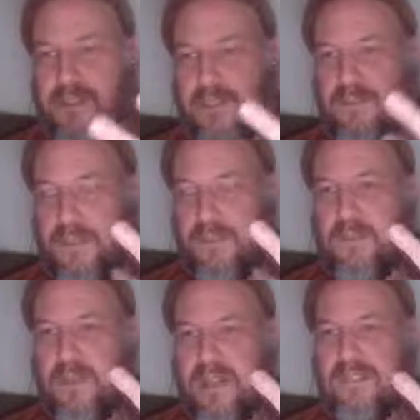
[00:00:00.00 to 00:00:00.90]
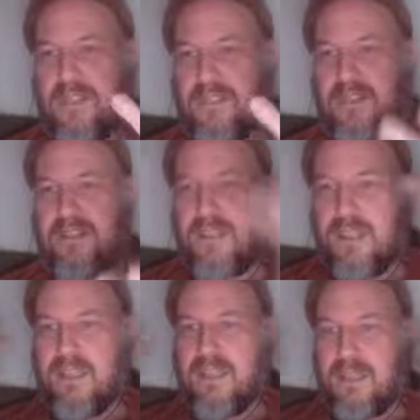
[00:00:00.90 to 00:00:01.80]
first processing
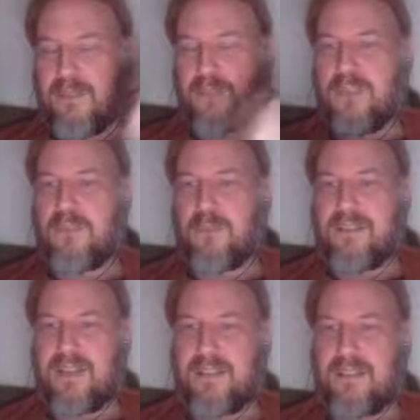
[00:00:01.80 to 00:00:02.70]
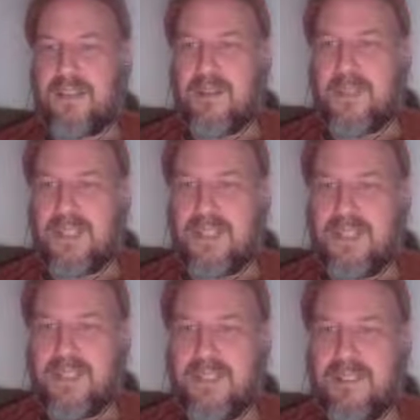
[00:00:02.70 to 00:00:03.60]
of sensory data coming
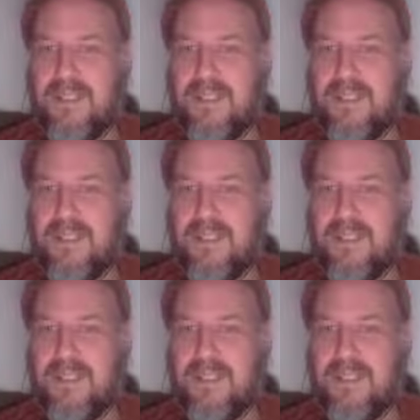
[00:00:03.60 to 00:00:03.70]
in,